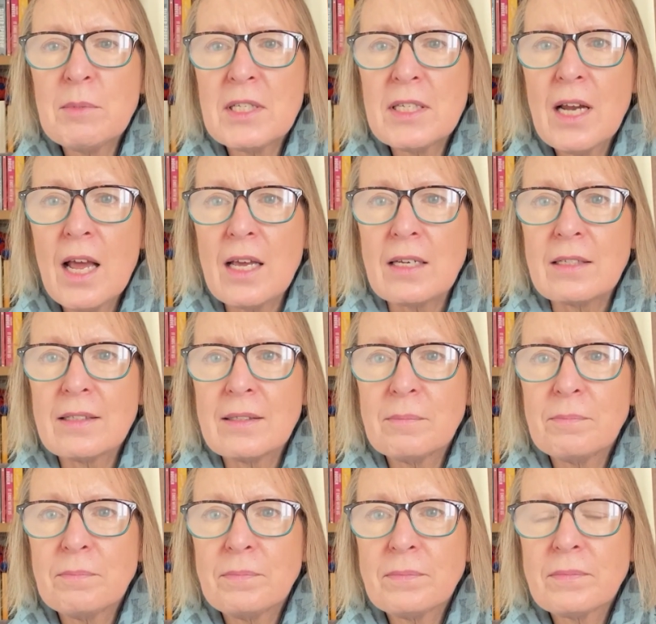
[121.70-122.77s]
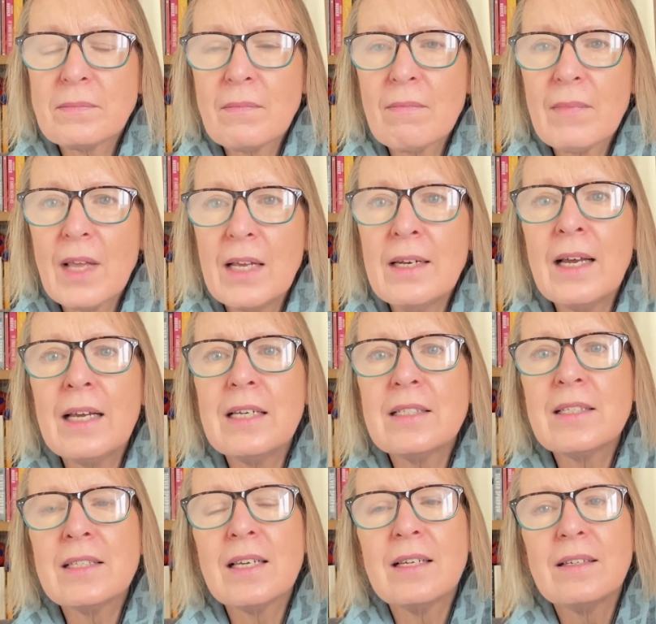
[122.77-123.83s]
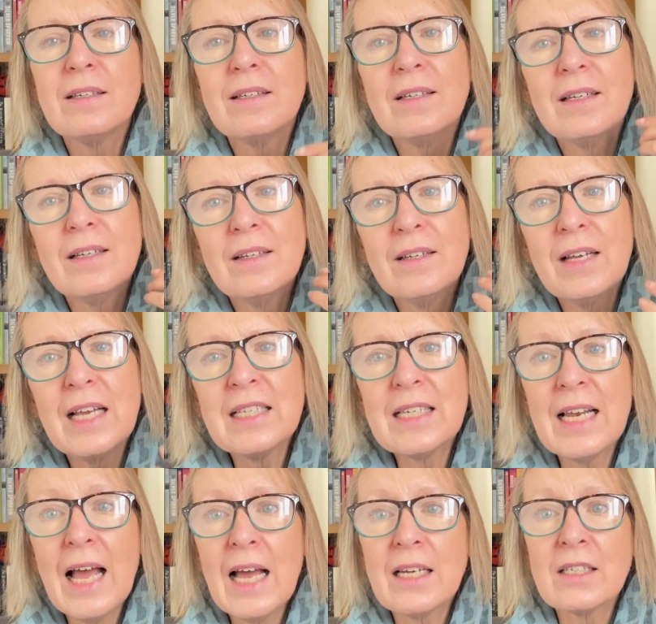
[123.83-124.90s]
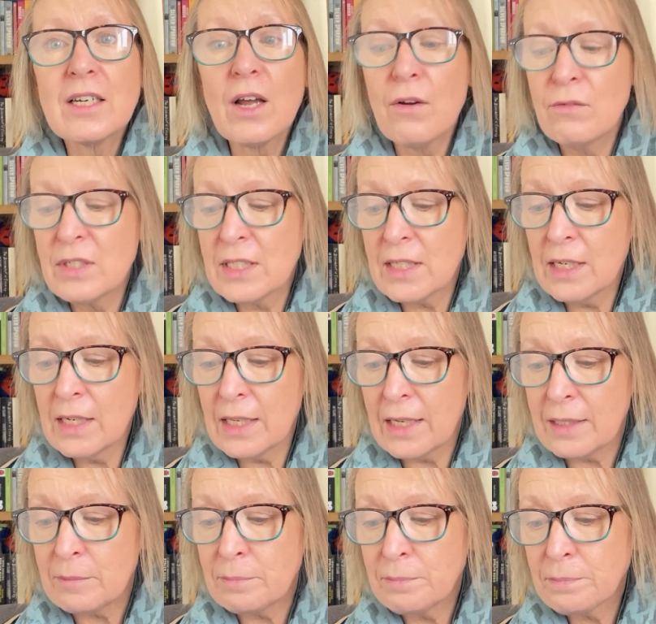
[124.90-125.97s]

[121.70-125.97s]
mistakes. Now, his, his land, Vasilia,